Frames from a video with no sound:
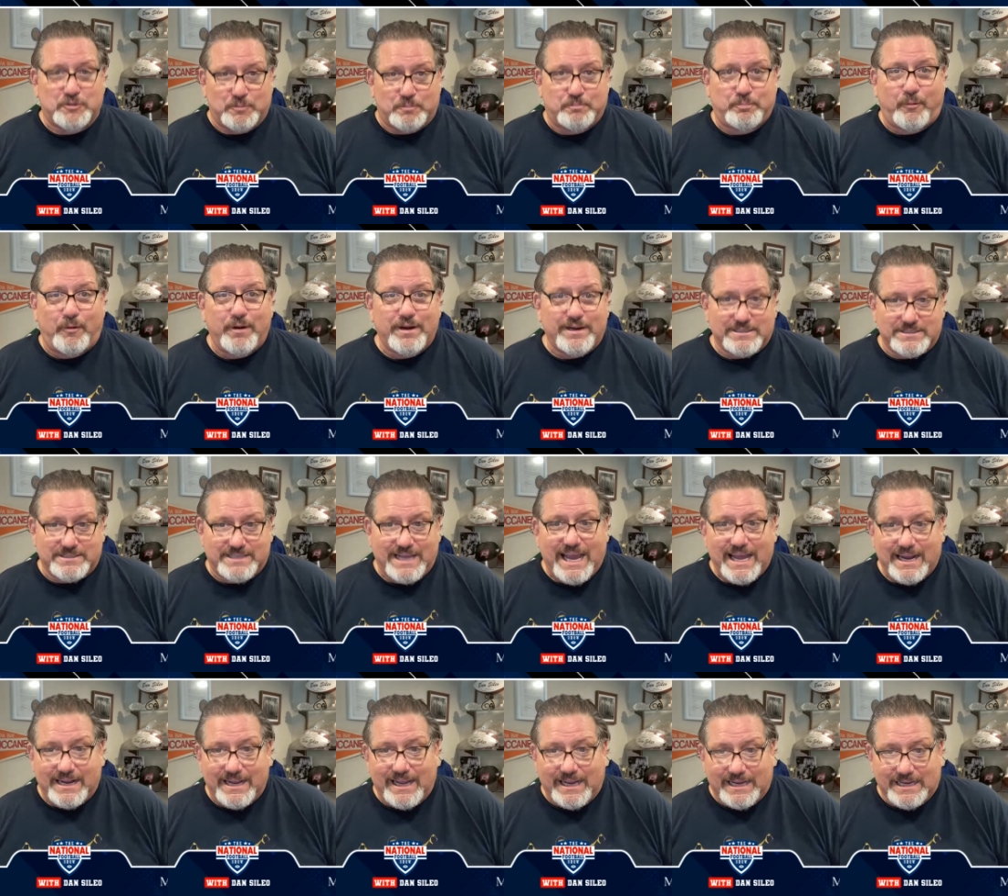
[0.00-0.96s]
point as
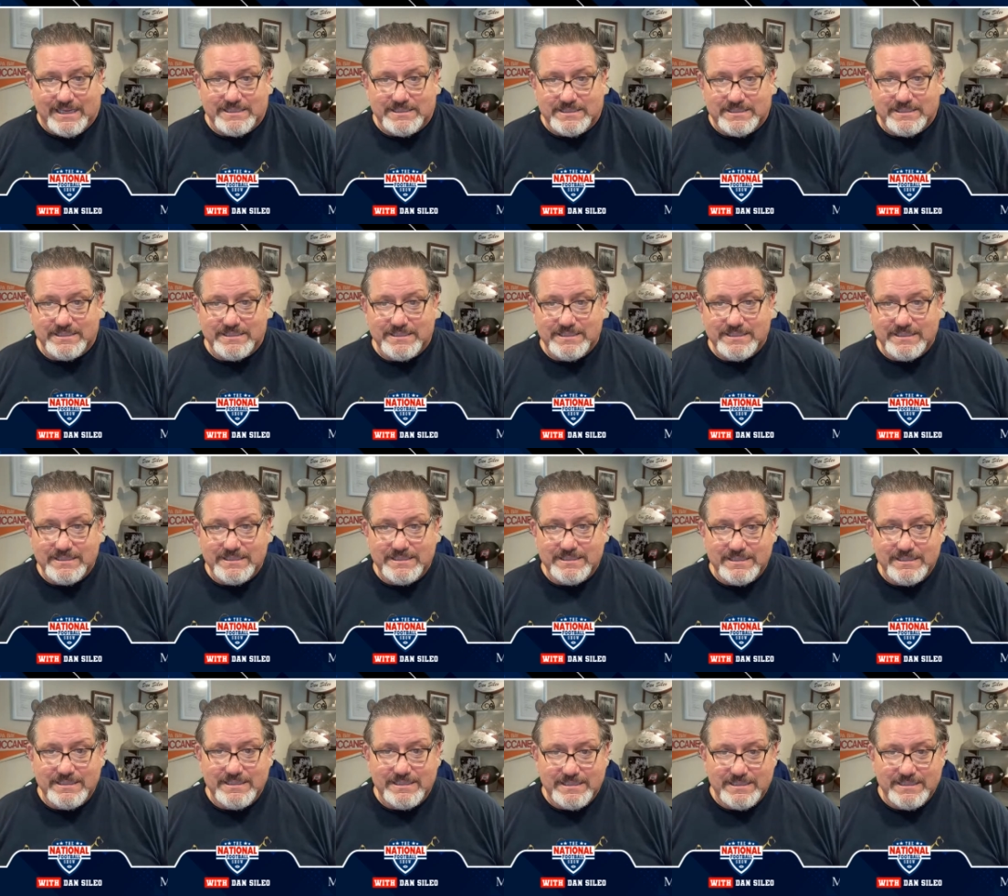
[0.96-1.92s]
that is.
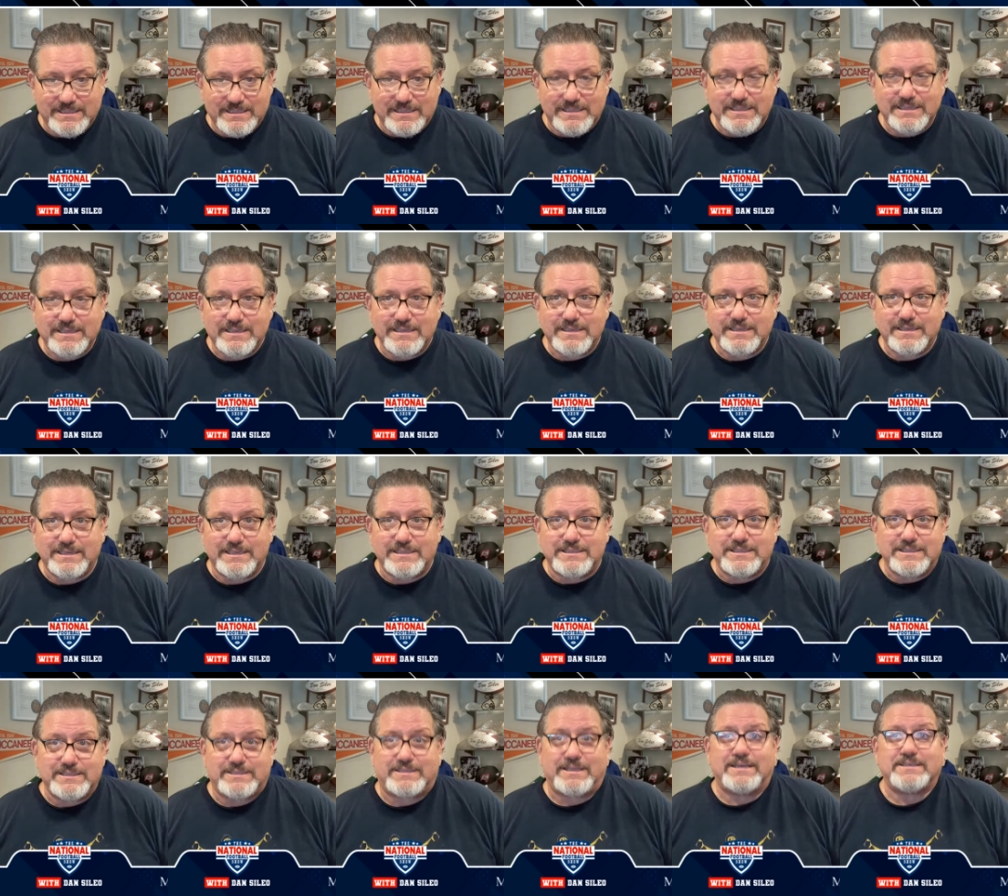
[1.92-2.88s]
He
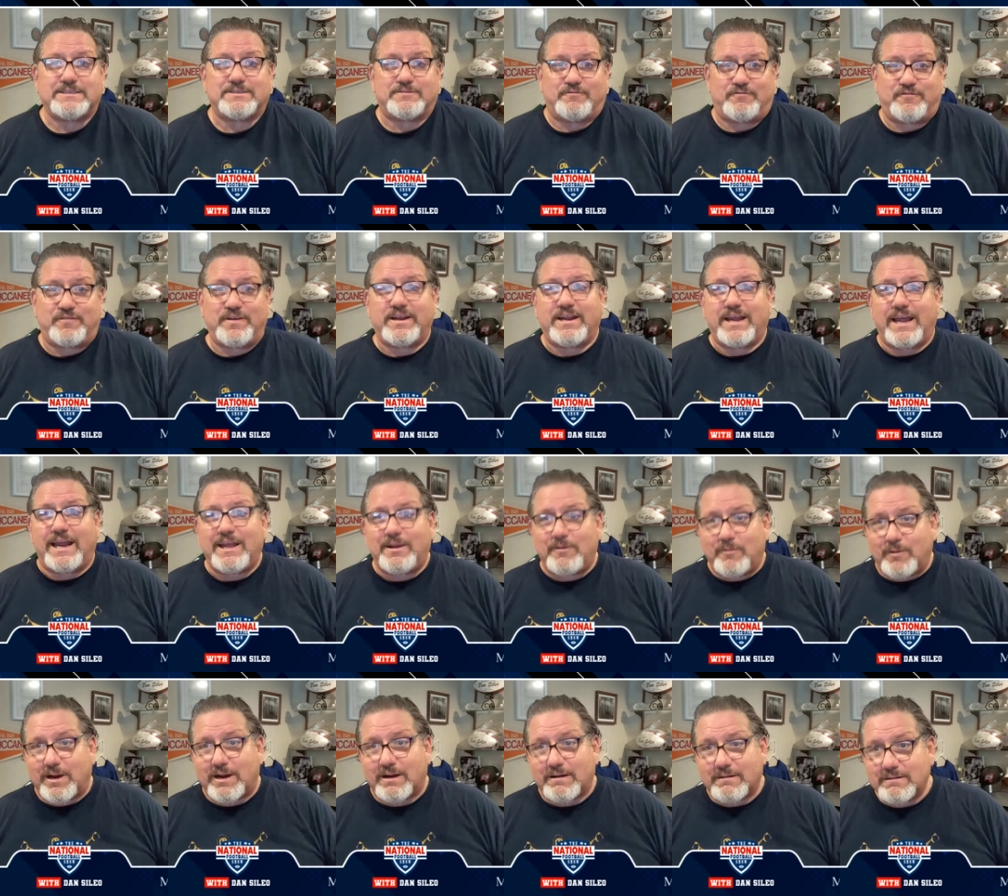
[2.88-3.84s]
just doesn't fit
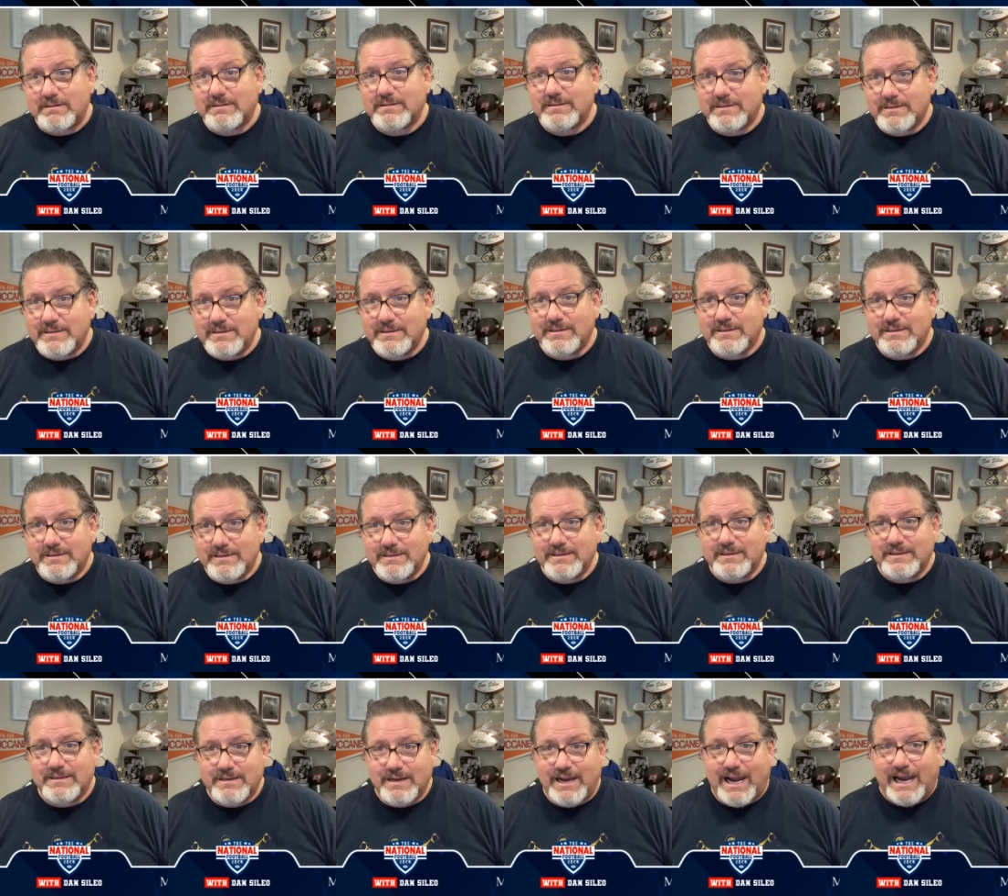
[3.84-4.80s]
anywhere.
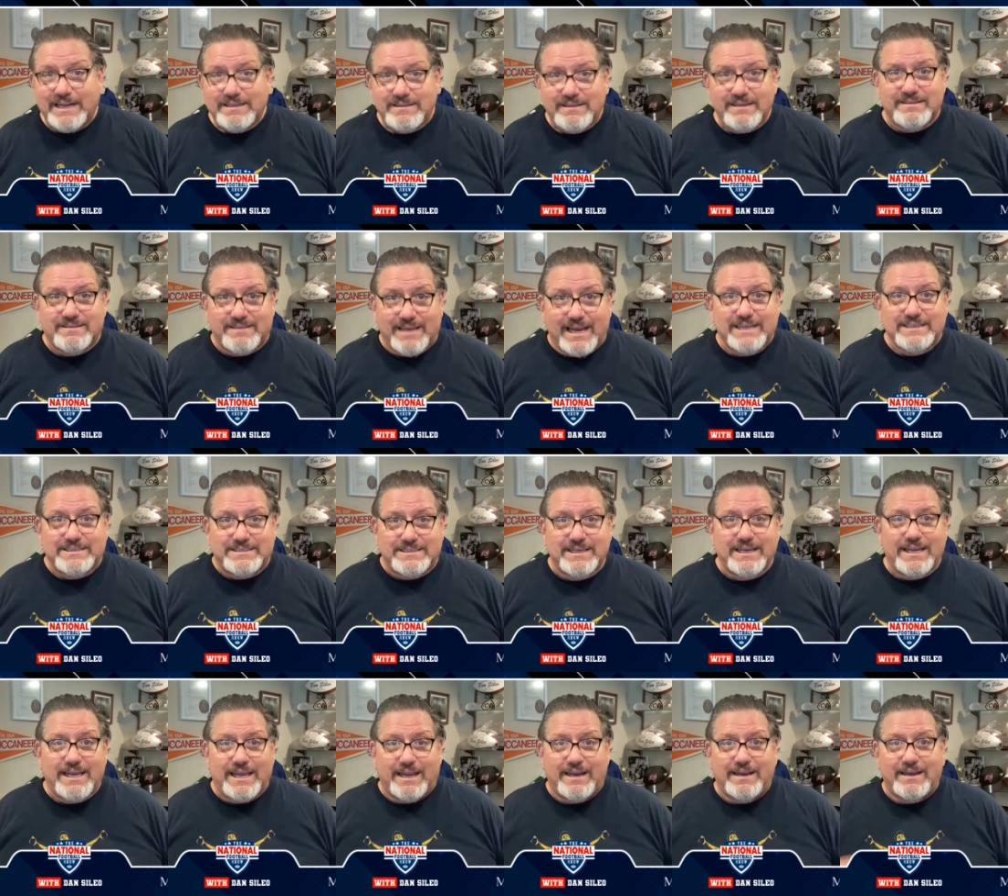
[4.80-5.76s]
I think that's
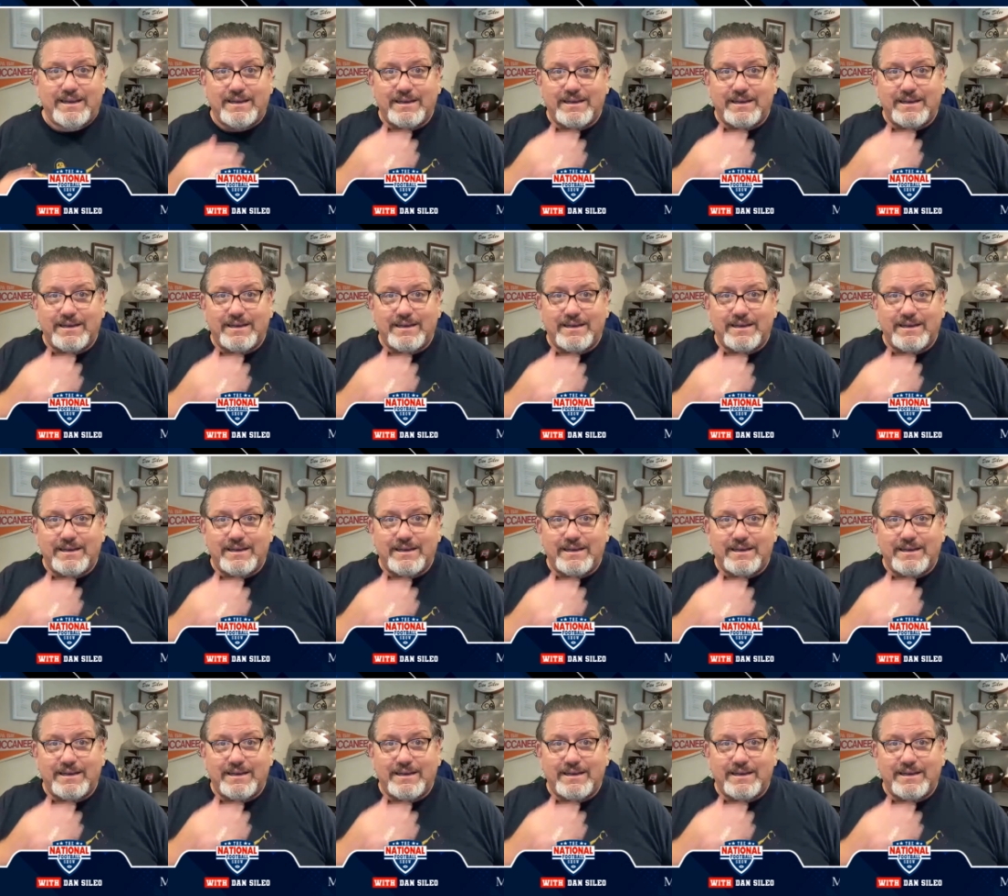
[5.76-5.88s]
it.